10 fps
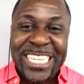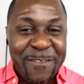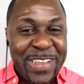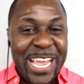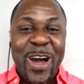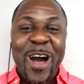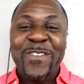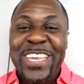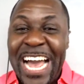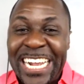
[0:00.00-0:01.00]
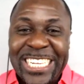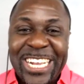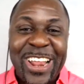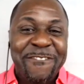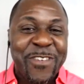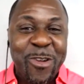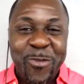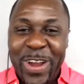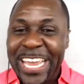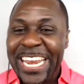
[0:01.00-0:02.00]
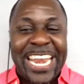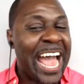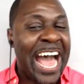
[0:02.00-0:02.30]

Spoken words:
time they called me, I saw that phone ringing and